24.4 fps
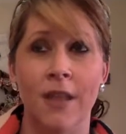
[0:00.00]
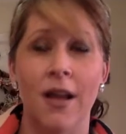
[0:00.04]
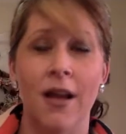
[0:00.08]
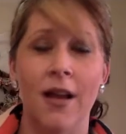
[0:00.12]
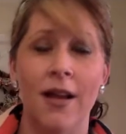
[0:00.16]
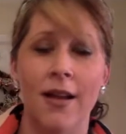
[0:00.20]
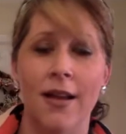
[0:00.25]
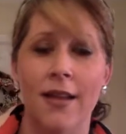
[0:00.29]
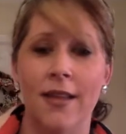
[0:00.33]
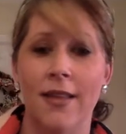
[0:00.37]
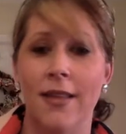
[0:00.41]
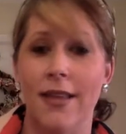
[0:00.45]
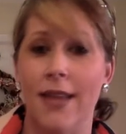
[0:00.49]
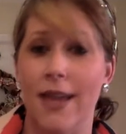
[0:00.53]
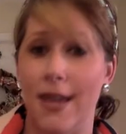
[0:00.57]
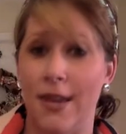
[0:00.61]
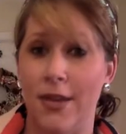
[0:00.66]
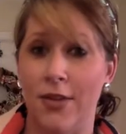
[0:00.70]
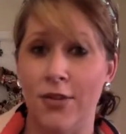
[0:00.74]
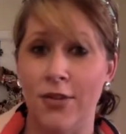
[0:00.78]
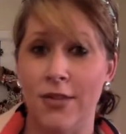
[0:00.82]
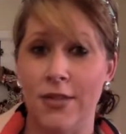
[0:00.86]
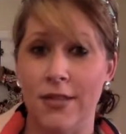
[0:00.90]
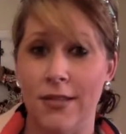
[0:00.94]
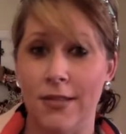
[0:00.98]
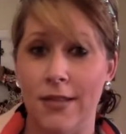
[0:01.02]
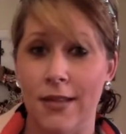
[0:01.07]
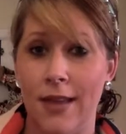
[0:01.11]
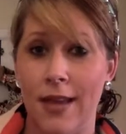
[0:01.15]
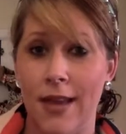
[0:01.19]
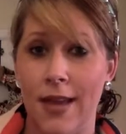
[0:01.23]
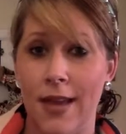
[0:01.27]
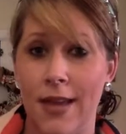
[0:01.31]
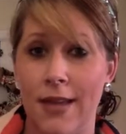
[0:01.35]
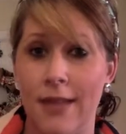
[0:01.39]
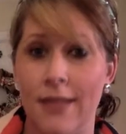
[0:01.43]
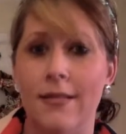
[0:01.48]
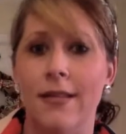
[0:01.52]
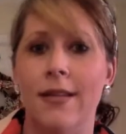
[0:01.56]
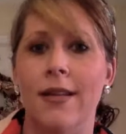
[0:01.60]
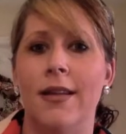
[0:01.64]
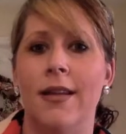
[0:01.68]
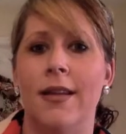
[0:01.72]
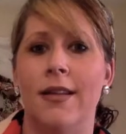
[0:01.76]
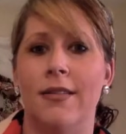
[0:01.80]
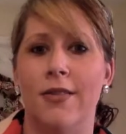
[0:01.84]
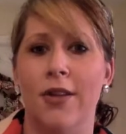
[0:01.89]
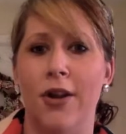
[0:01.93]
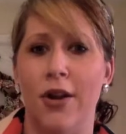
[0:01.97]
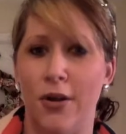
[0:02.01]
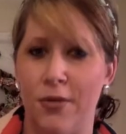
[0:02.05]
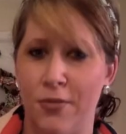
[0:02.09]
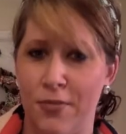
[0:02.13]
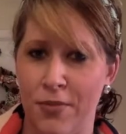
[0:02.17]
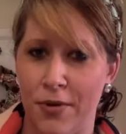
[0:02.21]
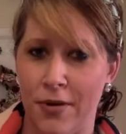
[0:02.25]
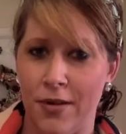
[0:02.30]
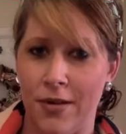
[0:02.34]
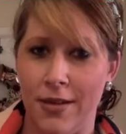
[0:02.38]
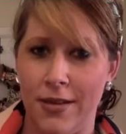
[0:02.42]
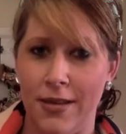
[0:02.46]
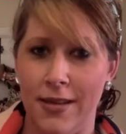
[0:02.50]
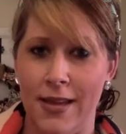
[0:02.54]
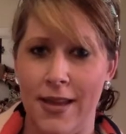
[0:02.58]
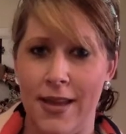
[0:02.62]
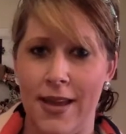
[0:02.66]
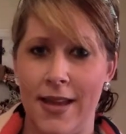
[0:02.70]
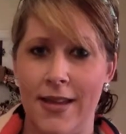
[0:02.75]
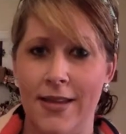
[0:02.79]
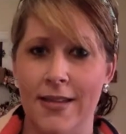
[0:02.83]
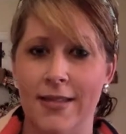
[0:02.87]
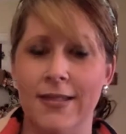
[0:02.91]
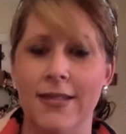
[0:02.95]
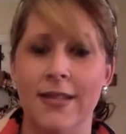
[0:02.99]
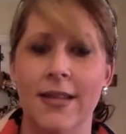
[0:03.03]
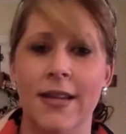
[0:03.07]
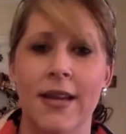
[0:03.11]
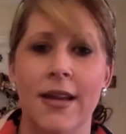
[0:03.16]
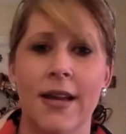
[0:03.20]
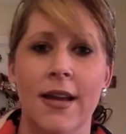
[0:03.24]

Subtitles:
I got the cankles in the end, and I had the heartburn in the end.